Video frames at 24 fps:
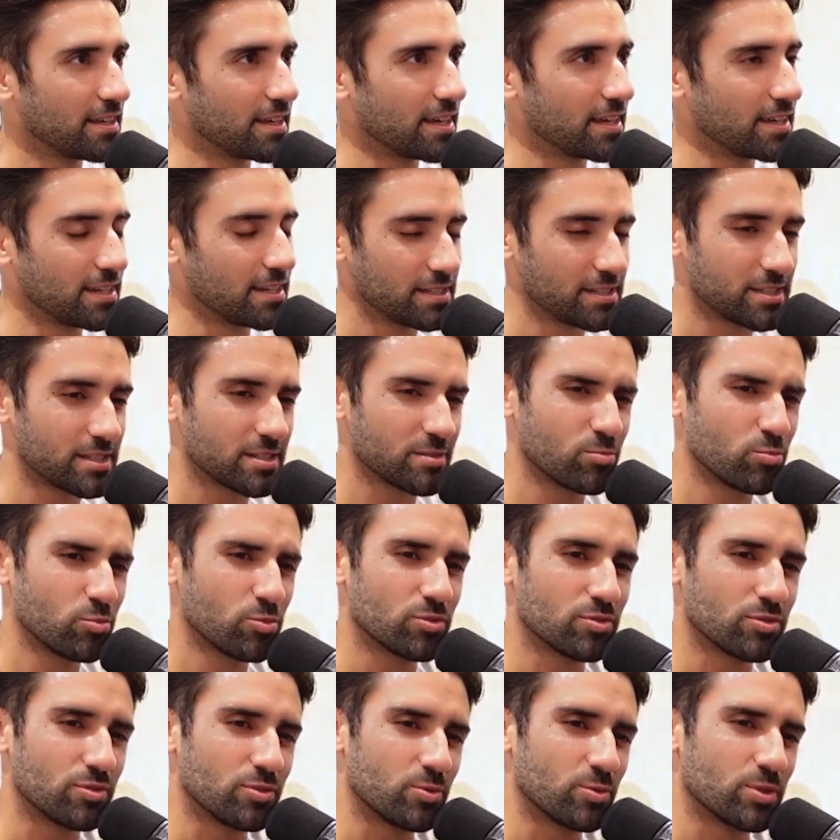And as
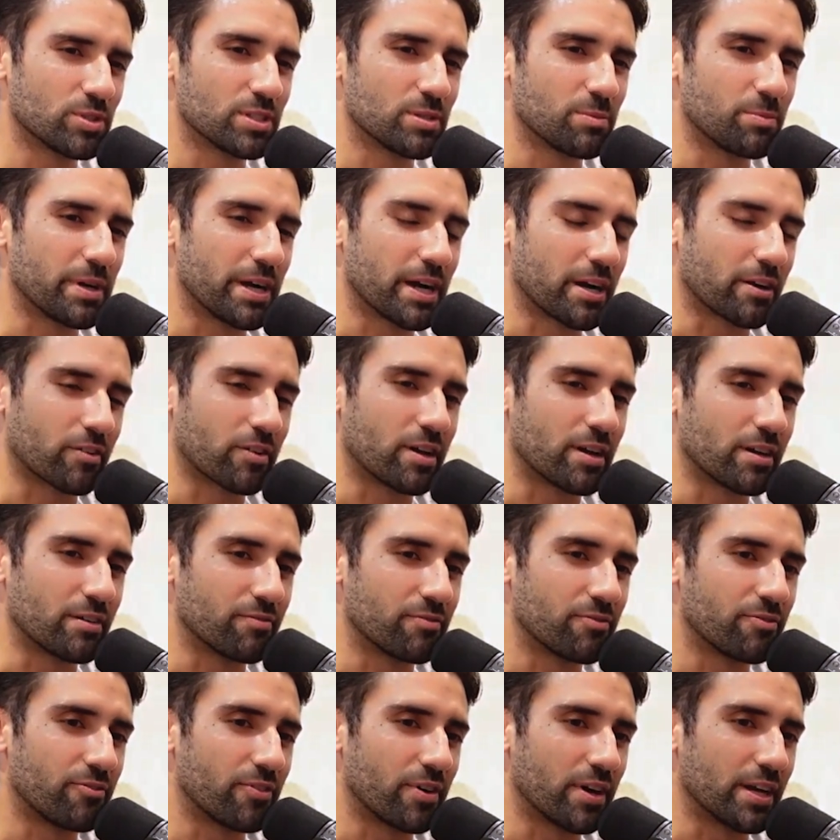someone who has a background
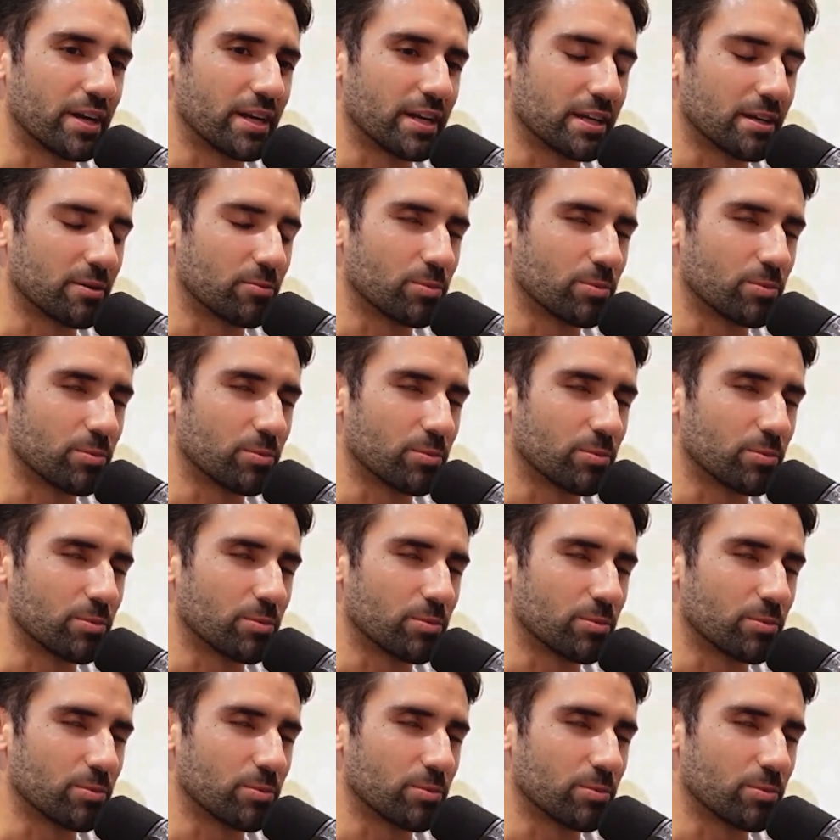in fighting,